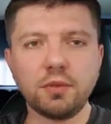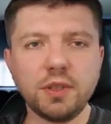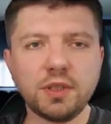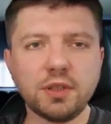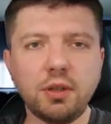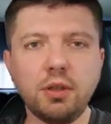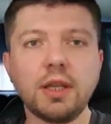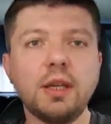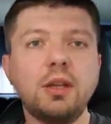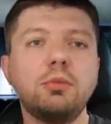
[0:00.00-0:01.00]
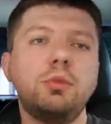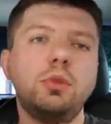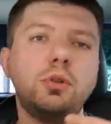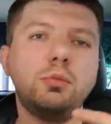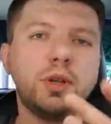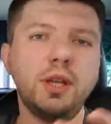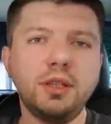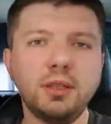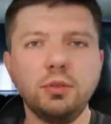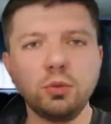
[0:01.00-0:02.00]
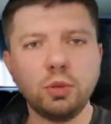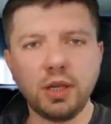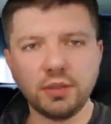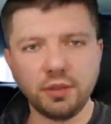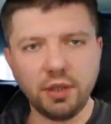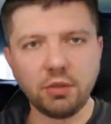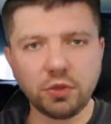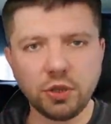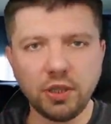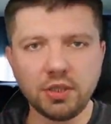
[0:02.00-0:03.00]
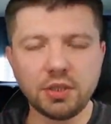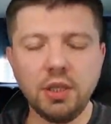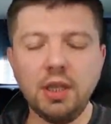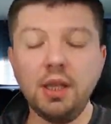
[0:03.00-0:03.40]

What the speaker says: restall. Again, no preheating, too high state of charge,